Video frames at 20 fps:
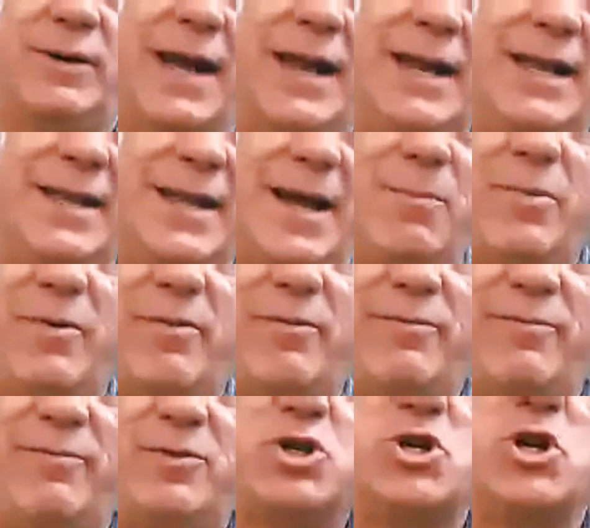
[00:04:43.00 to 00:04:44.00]
any type of
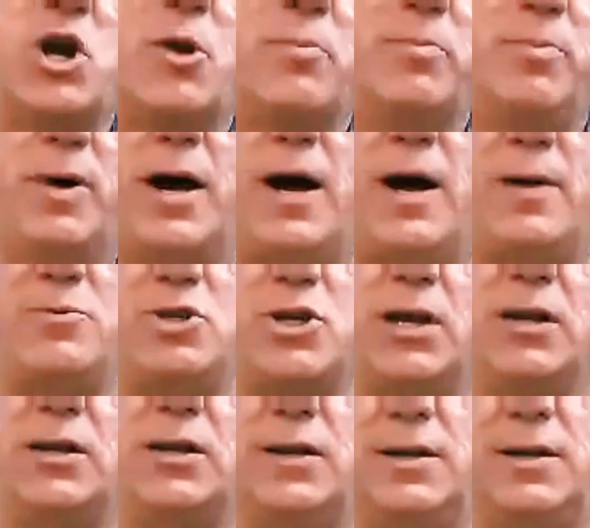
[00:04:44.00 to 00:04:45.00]
sharp
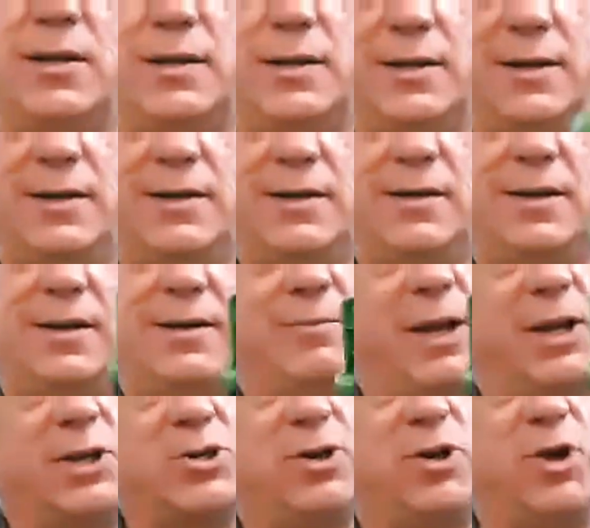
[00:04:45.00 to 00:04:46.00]
object.
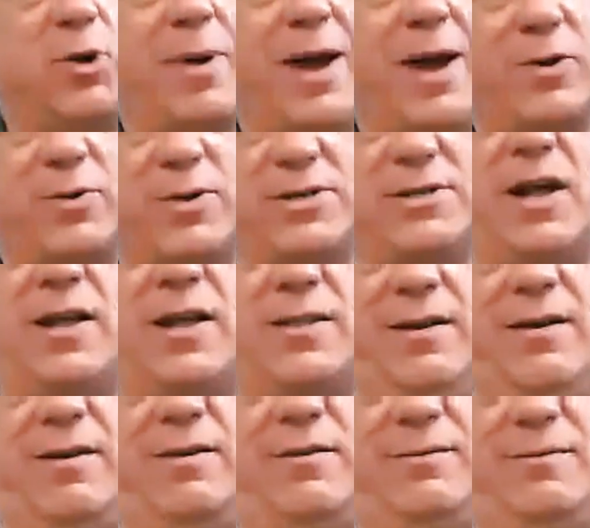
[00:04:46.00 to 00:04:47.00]
Make sure your battery's not
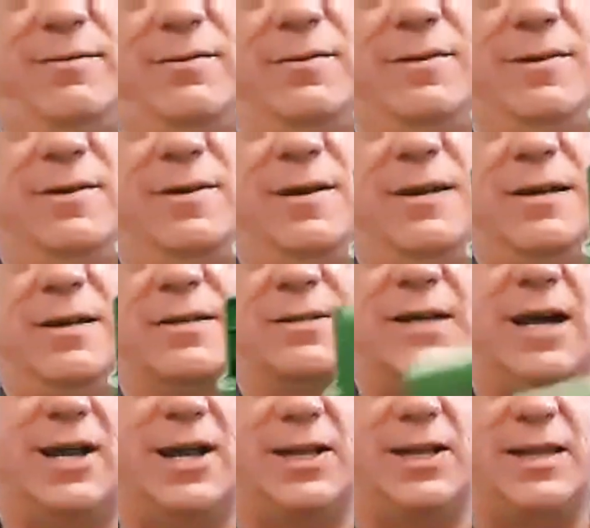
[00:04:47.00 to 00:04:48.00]
there,
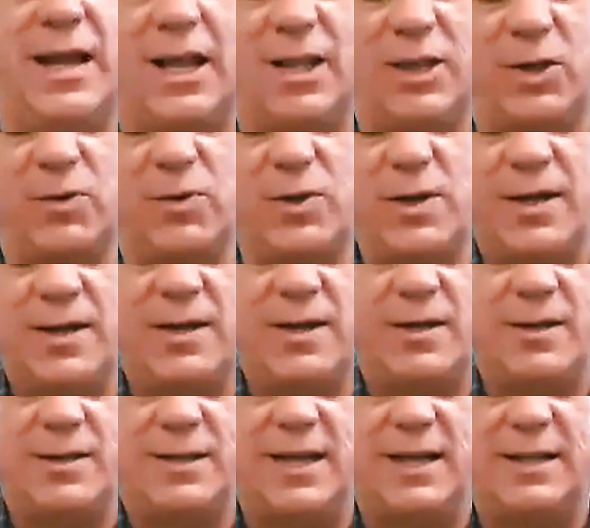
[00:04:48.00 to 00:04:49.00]
because I can tell you
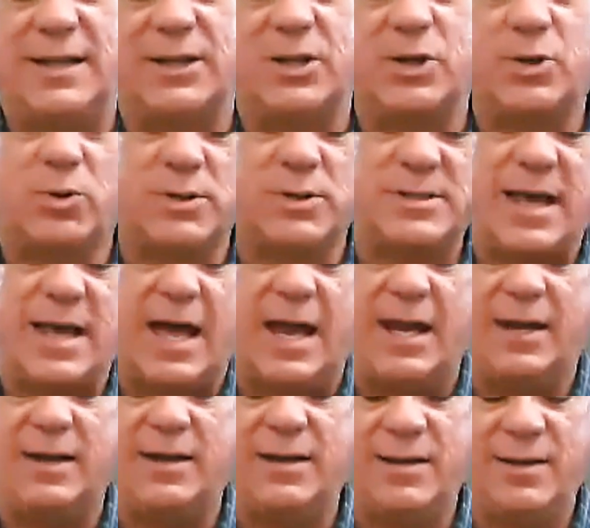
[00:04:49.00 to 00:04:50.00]
the
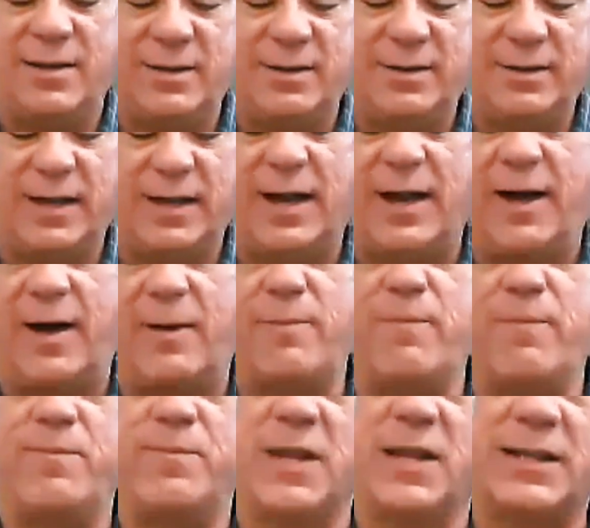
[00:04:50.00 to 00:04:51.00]
electrostatic
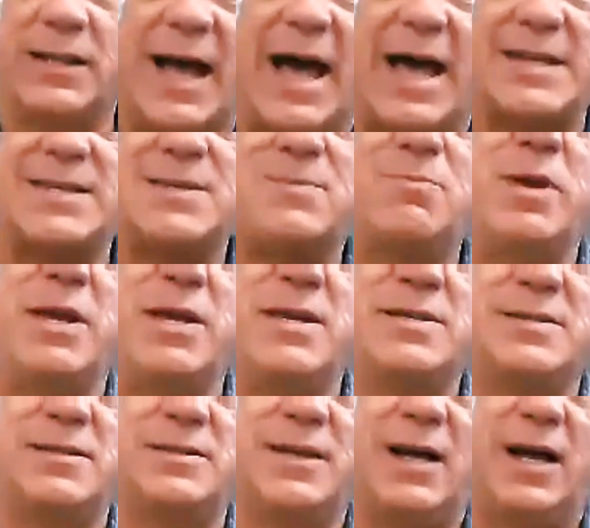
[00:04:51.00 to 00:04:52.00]
last
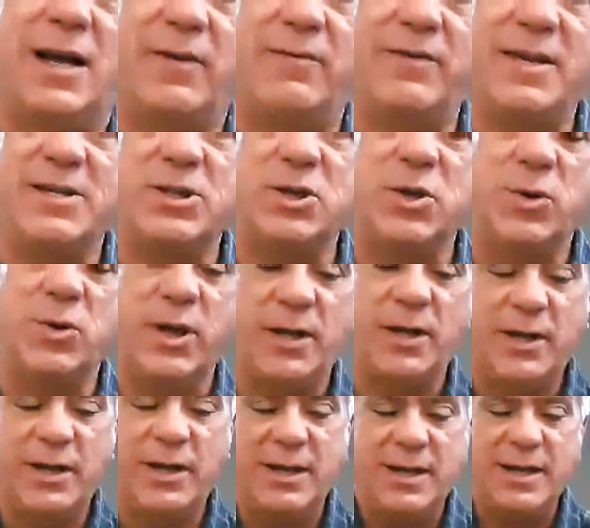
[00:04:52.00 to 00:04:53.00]
piece out of this unit
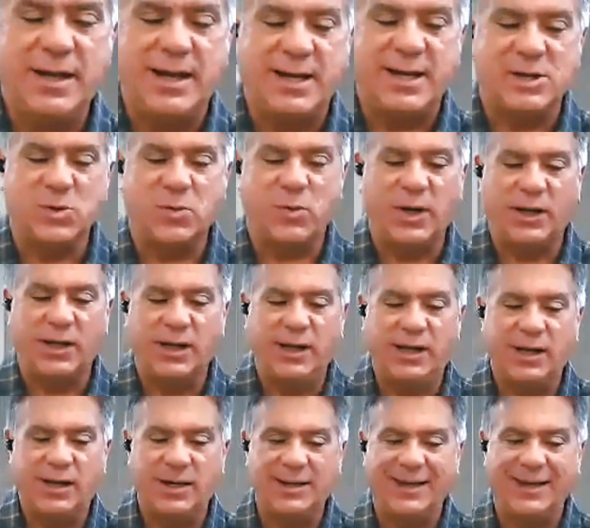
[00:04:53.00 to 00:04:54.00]
is
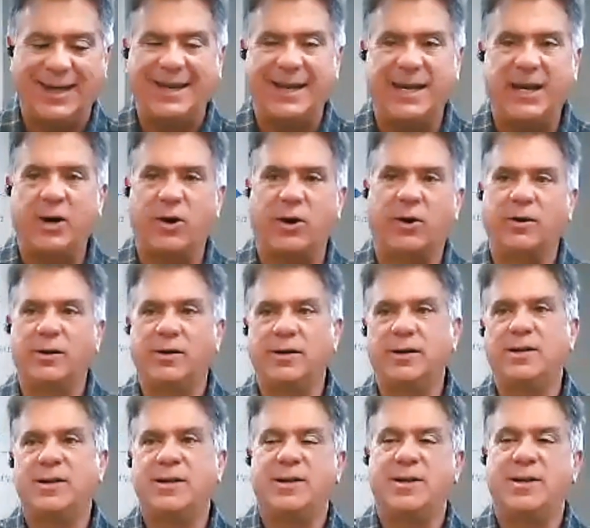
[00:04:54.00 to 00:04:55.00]
really in here.
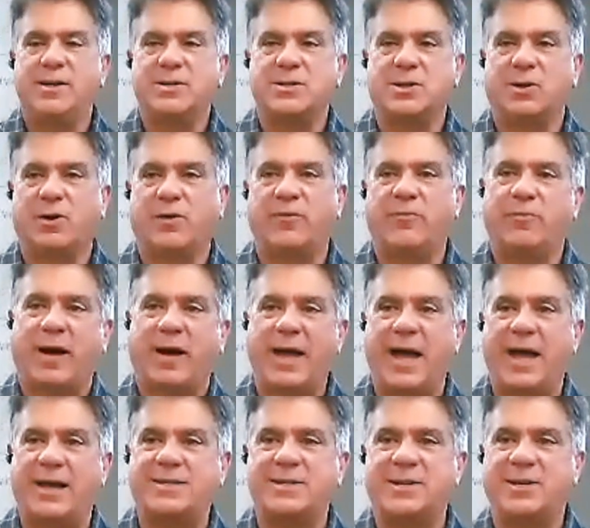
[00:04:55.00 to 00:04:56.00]
So if by
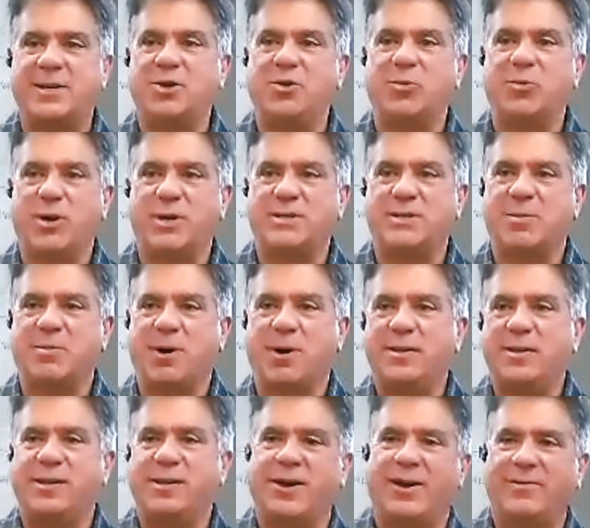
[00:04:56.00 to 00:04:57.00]
accident you press the
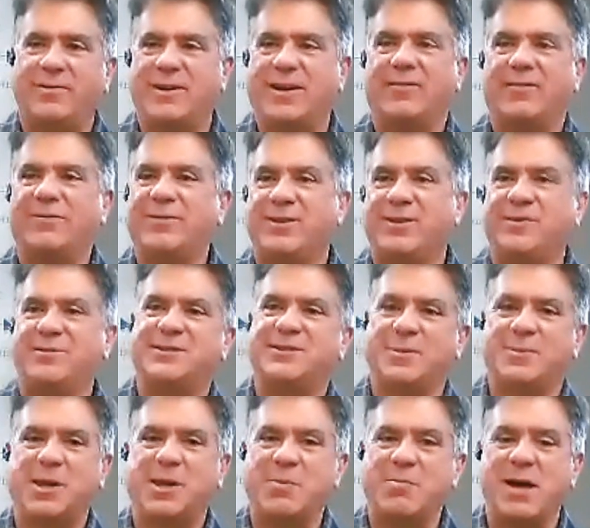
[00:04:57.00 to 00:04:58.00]
button, you have got
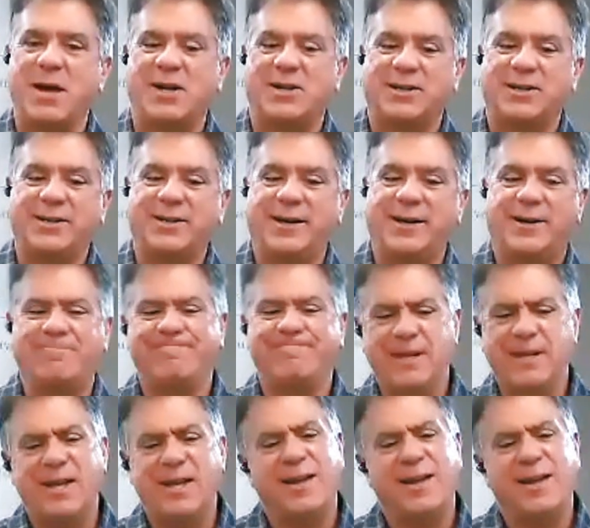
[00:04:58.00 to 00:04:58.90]
something metal in there,